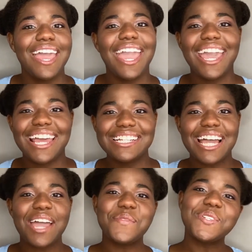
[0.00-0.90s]
And
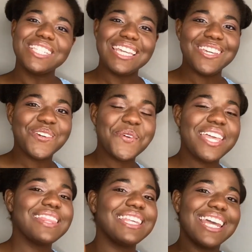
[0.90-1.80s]
I will see you
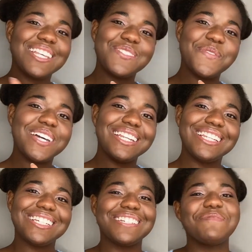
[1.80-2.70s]
in the next one.
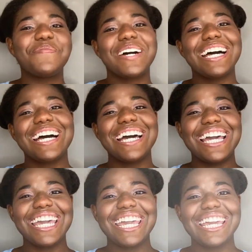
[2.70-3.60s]

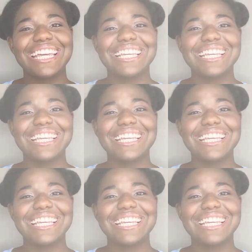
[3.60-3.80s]
Bye.